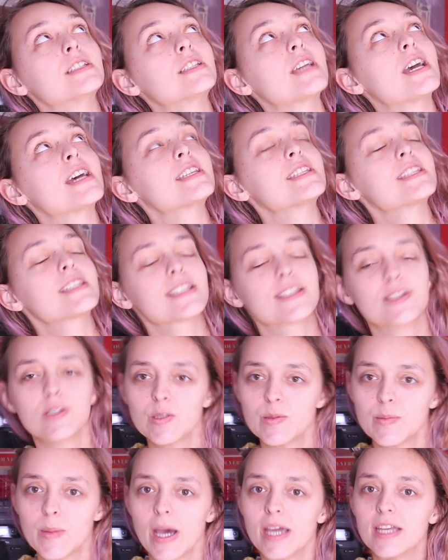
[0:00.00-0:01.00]
Yes,
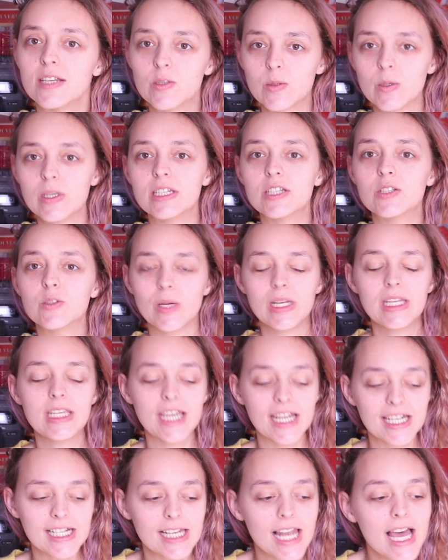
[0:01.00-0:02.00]
goodbye 2020
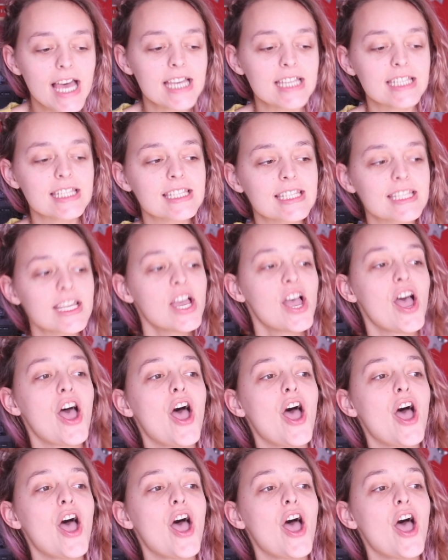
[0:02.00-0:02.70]
at last.